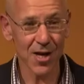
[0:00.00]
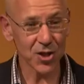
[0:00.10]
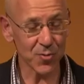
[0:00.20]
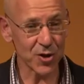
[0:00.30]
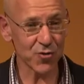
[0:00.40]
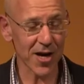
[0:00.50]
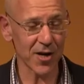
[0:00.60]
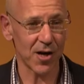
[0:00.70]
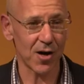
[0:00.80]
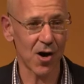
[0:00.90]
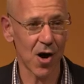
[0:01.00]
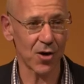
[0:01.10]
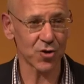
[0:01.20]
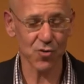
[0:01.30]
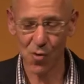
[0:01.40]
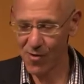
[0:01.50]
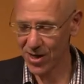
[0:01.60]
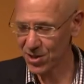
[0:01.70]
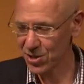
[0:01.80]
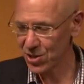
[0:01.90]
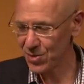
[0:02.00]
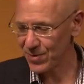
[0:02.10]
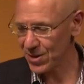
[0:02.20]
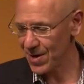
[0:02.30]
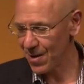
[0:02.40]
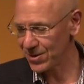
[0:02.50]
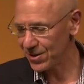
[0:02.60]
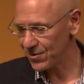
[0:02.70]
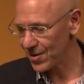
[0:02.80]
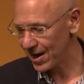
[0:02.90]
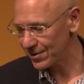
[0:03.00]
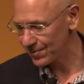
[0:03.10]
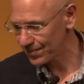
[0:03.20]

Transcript: So we train our, our straw practitioners to be able to do that.